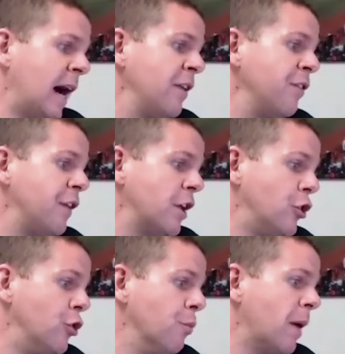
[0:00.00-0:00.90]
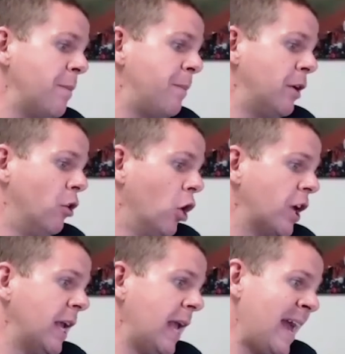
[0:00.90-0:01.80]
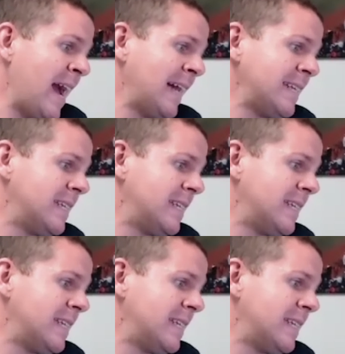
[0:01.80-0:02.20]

I think you might be looking at.